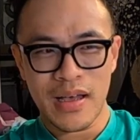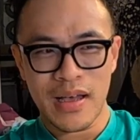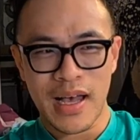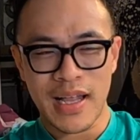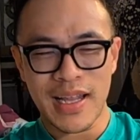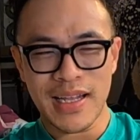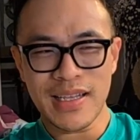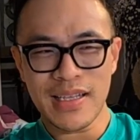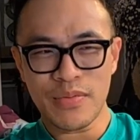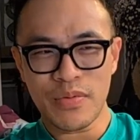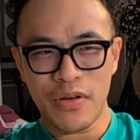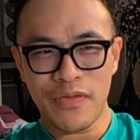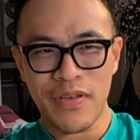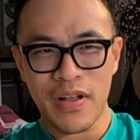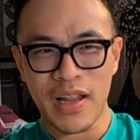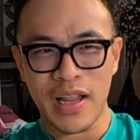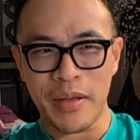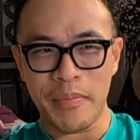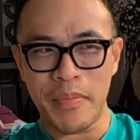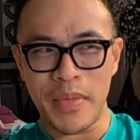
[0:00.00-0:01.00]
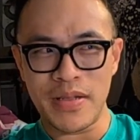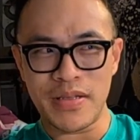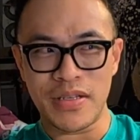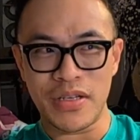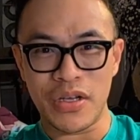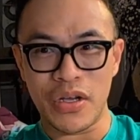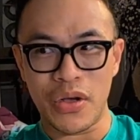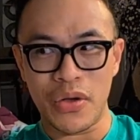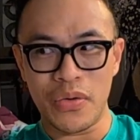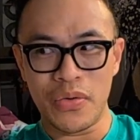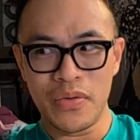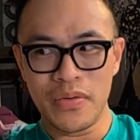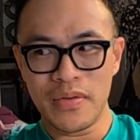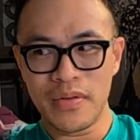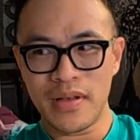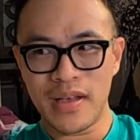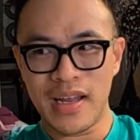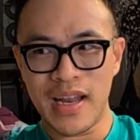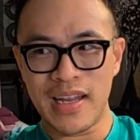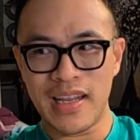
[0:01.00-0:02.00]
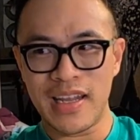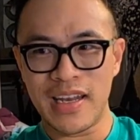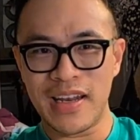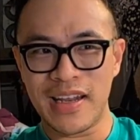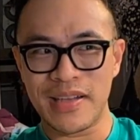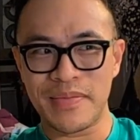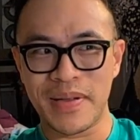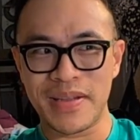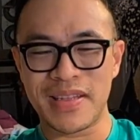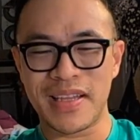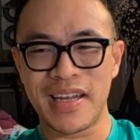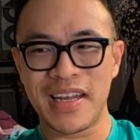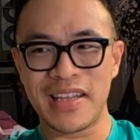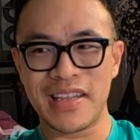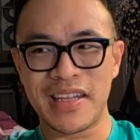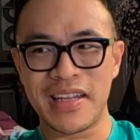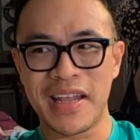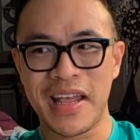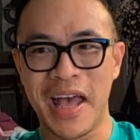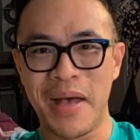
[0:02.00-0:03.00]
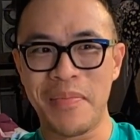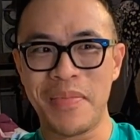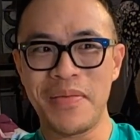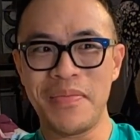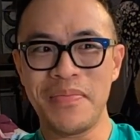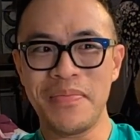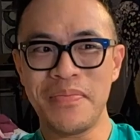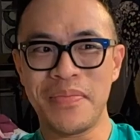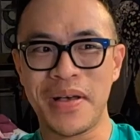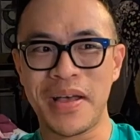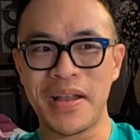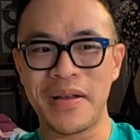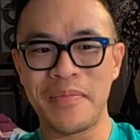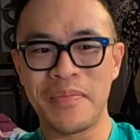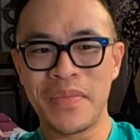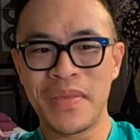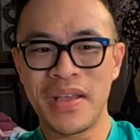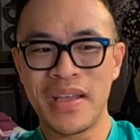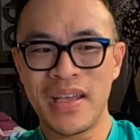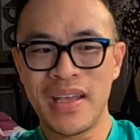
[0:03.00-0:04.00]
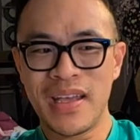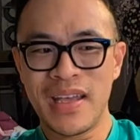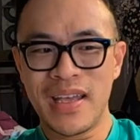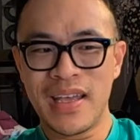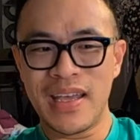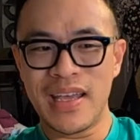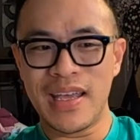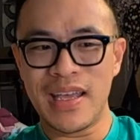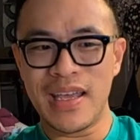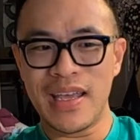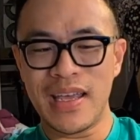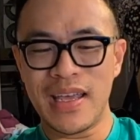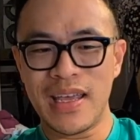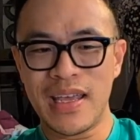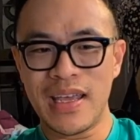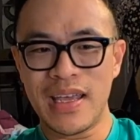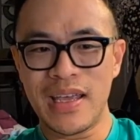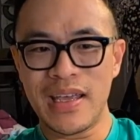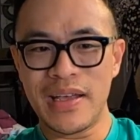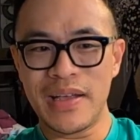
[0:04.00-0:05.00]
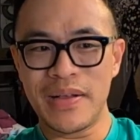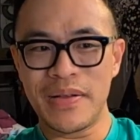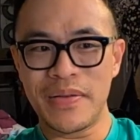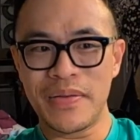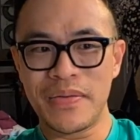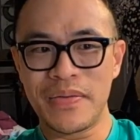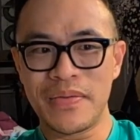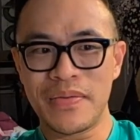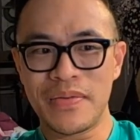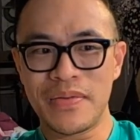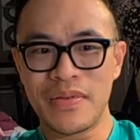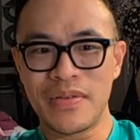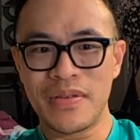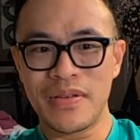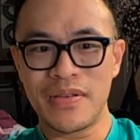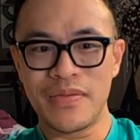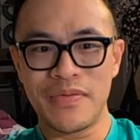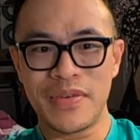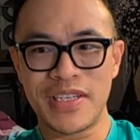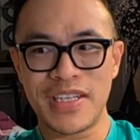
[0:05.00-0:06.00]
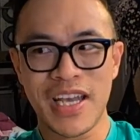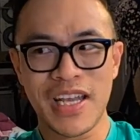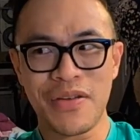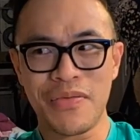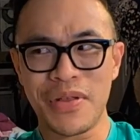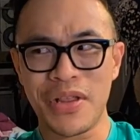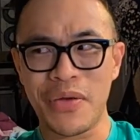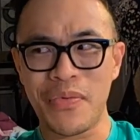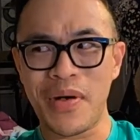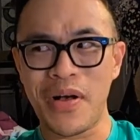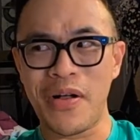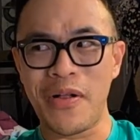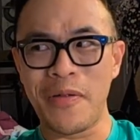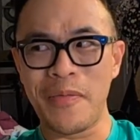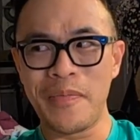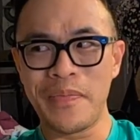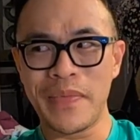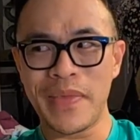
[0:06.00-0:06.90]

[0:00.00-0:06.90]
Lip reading: I liked his profile like months ago, and I didn't expect anything to happen, but we chatted really well.